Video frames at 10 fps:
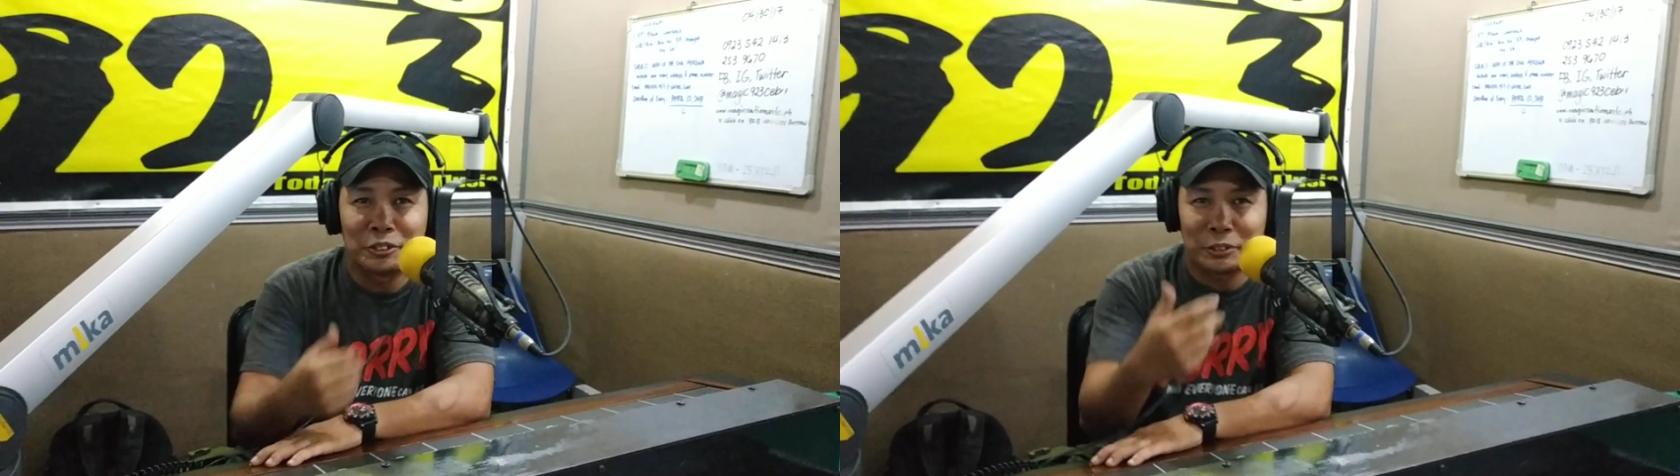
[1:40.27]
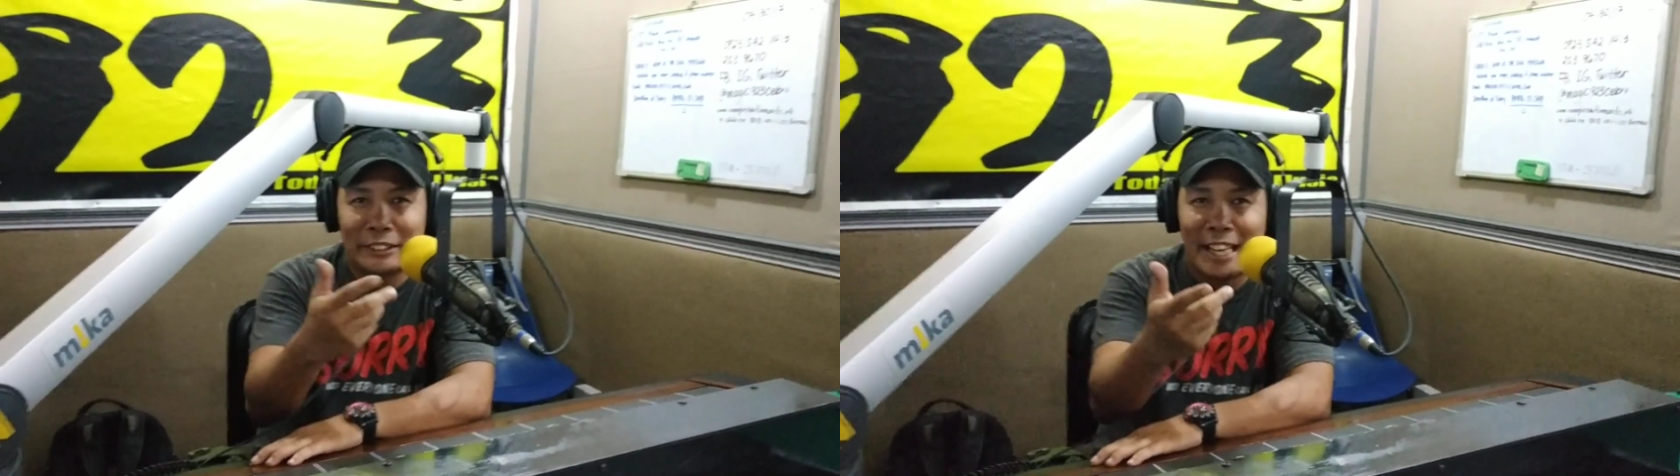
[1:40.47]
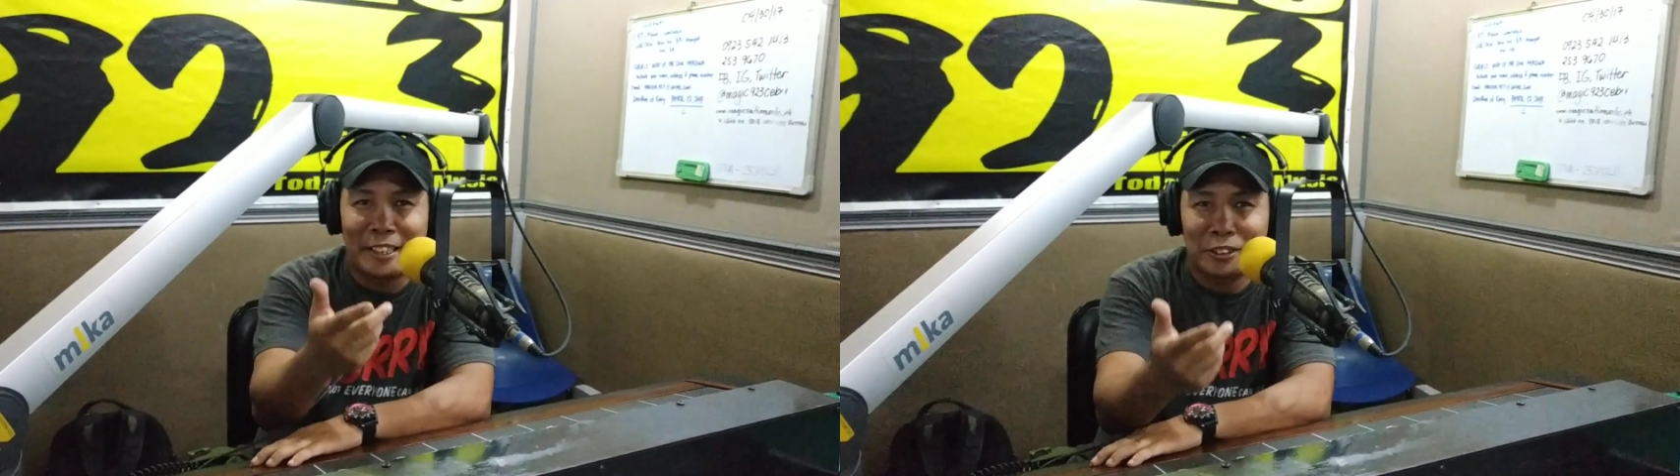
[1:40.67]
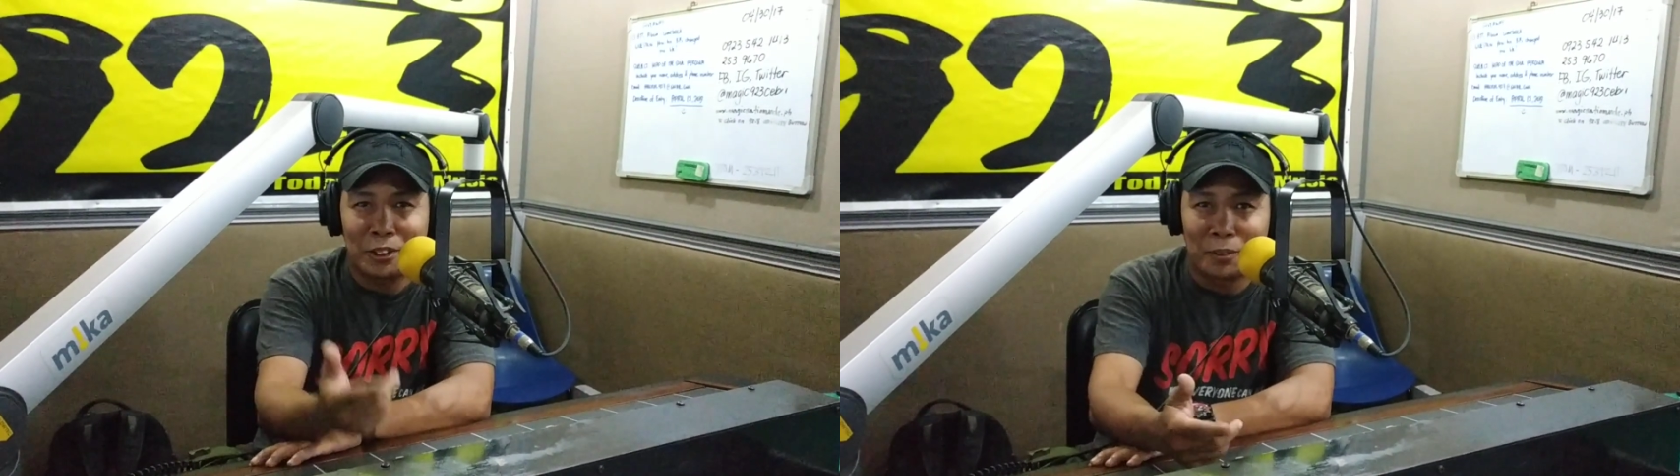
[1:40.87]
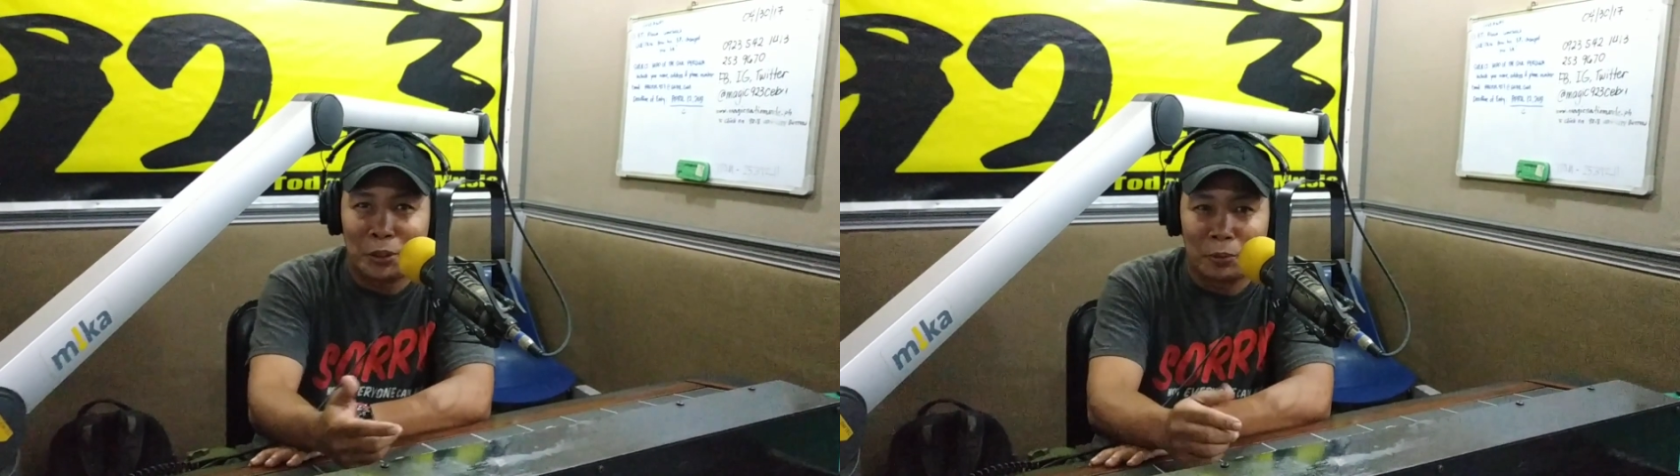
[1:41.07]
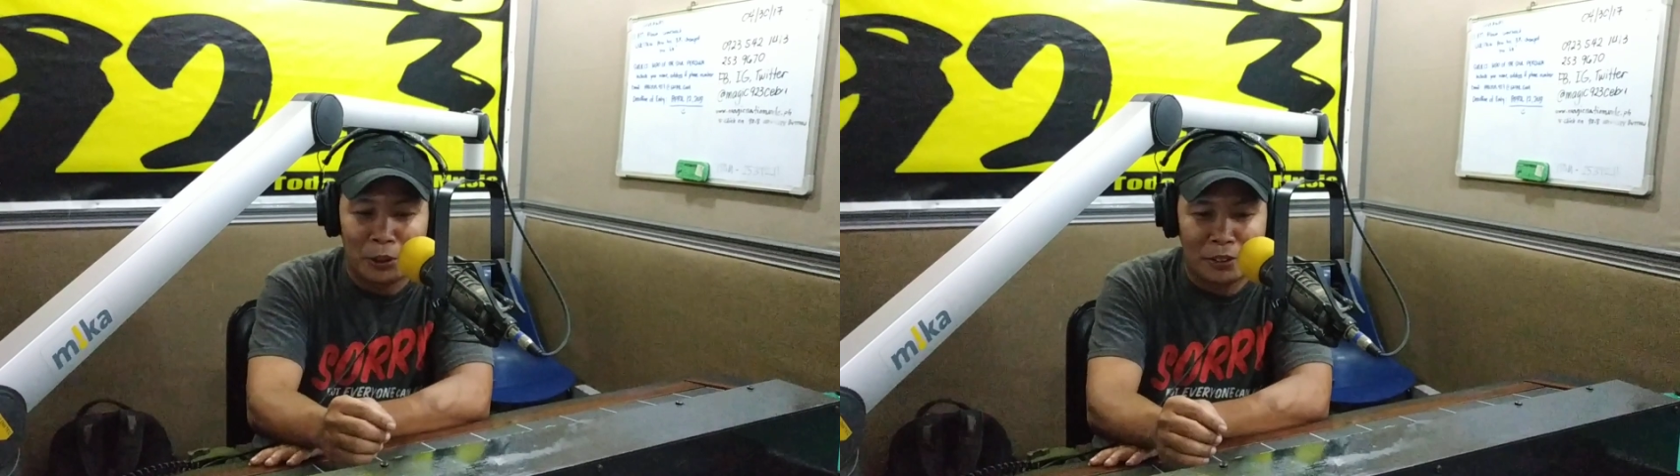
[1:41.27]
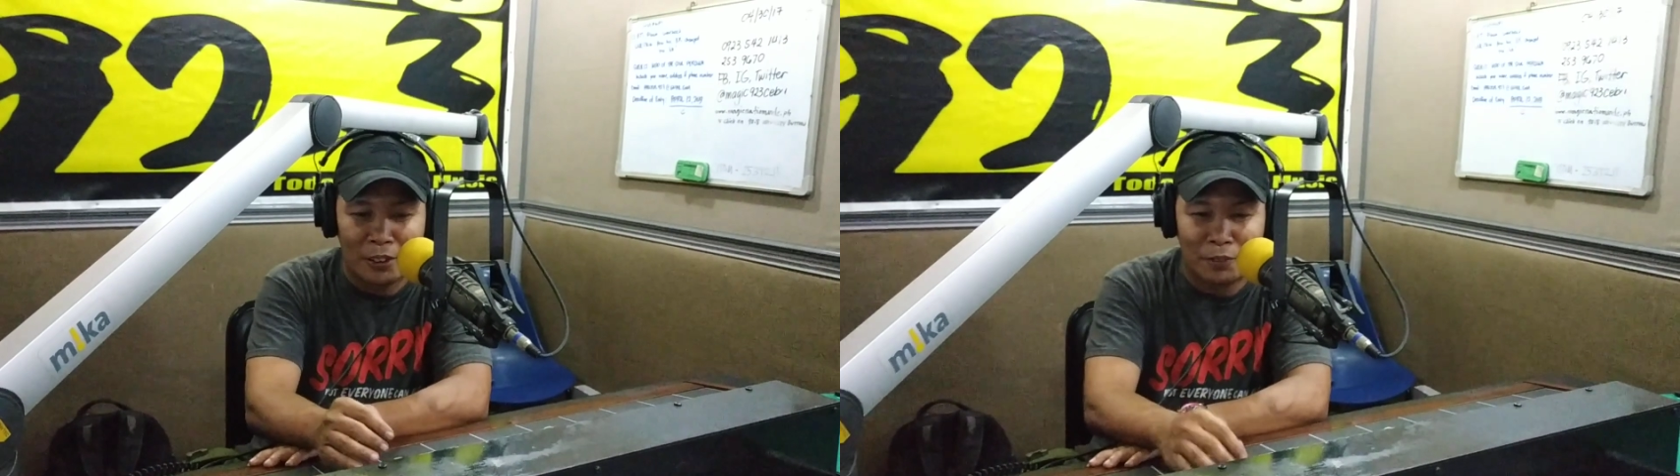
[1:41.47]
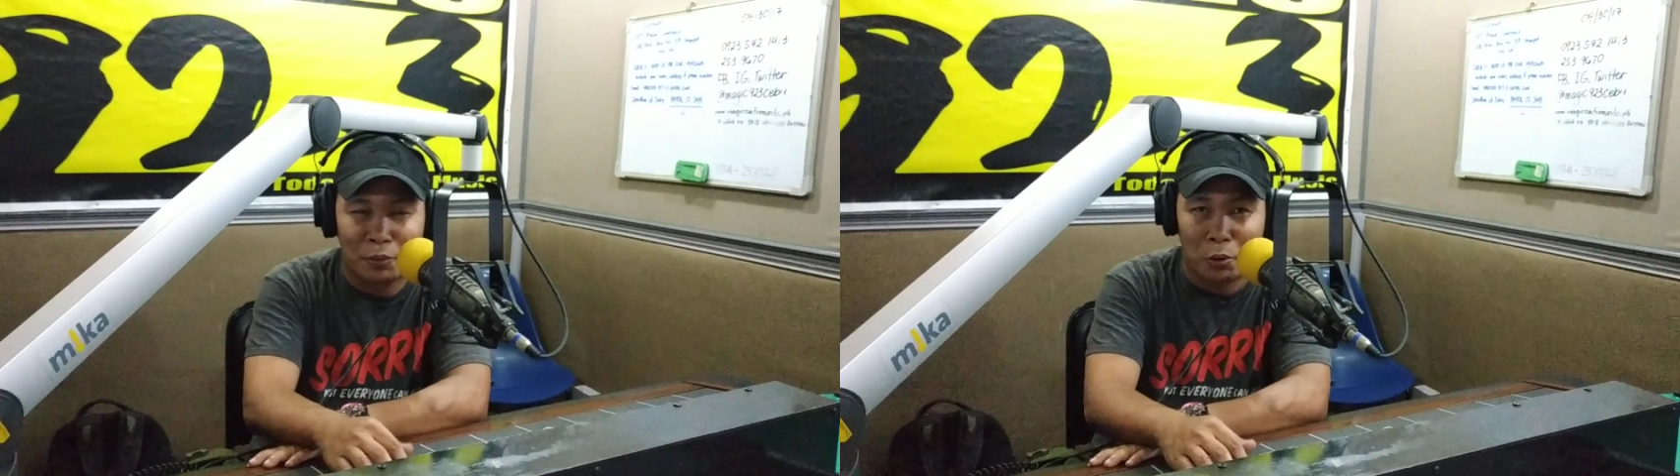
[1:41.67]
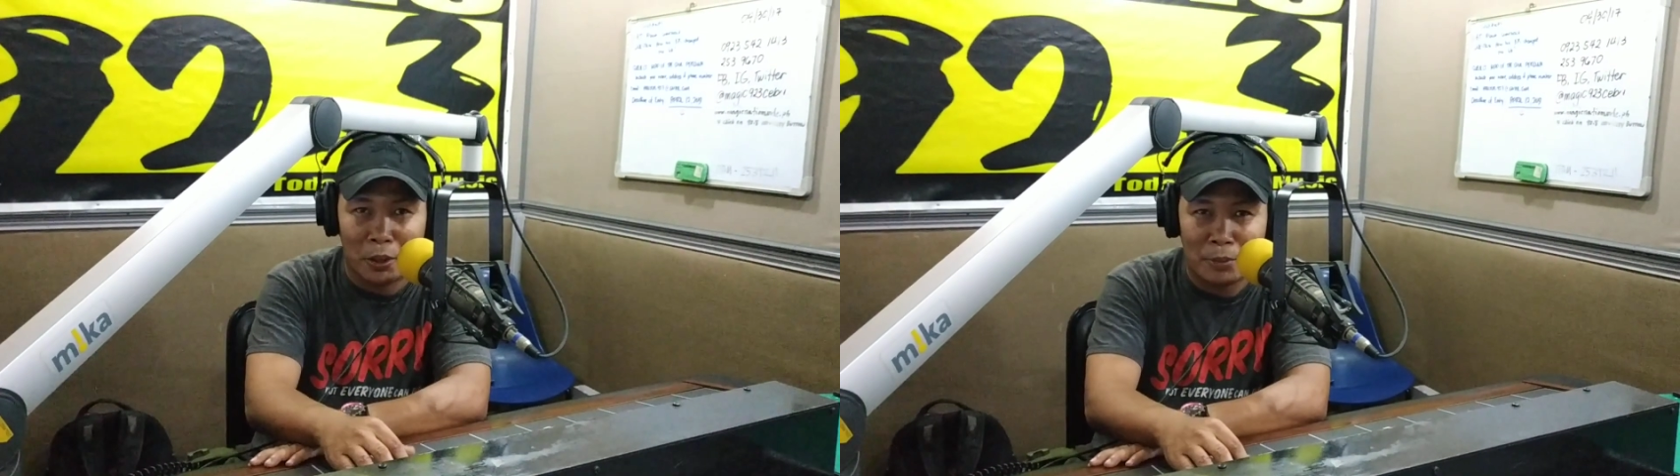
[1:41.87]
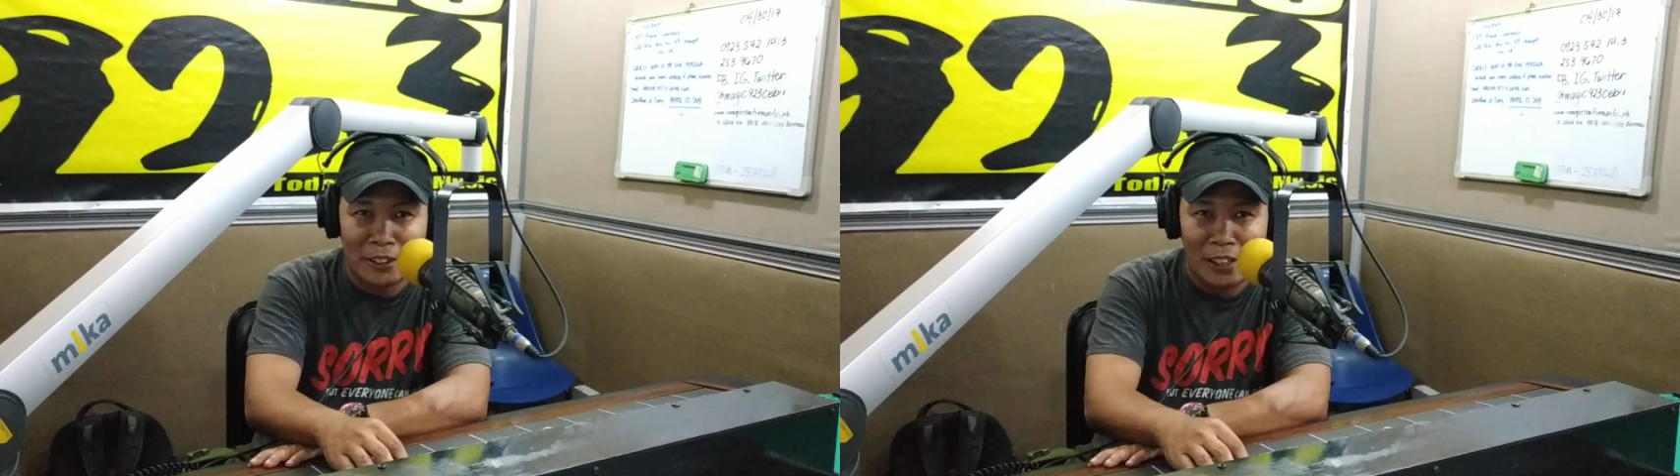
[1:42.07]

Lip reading: During that interview with Forbes,